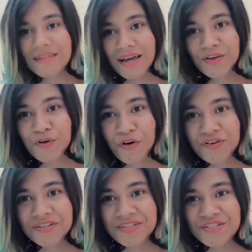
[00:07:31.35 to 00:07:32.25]
Thank you,
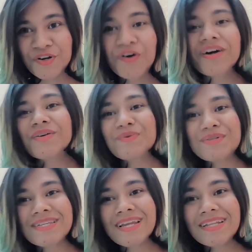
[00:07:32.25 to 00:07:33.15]
Dr. Easaw. It was
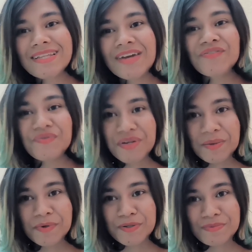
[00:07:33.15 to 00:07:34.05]
great that we were
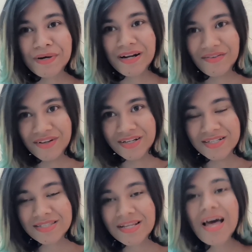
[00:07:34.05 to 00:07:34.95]
able to spread
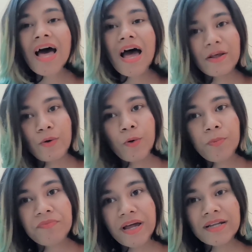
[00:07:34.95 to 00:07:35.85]
awareness, and I
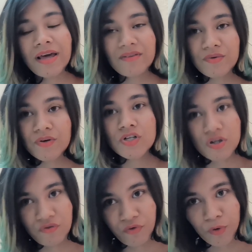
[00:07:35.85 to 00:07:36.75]
hope that everyone
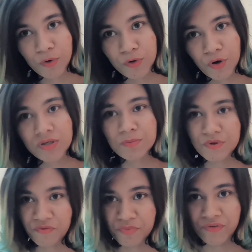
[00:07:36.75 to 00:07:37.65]
shall follow your tips
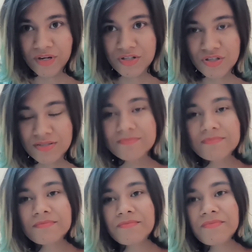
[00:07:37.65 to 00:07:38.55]
of prevention.
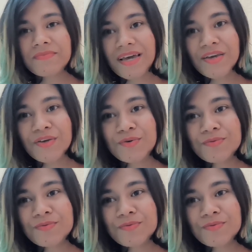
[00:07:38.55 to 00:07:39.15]
Thank